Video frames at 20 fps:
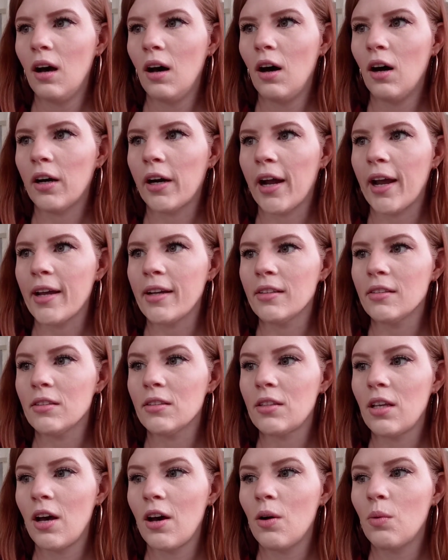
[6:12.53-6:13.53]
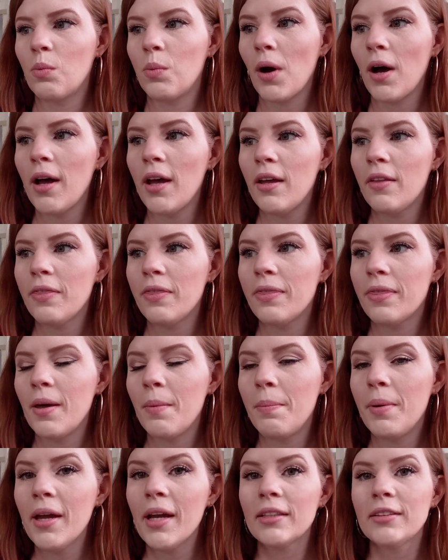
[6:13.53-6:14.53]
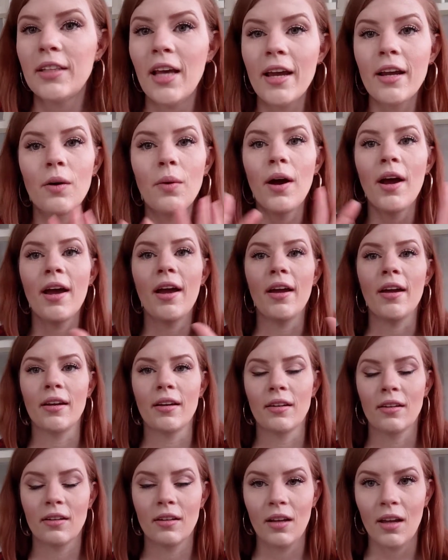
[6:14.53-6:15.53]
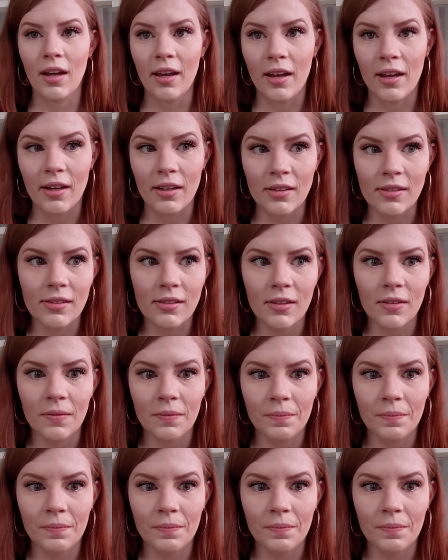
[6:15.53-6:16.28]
All right, so what the big takeaway is,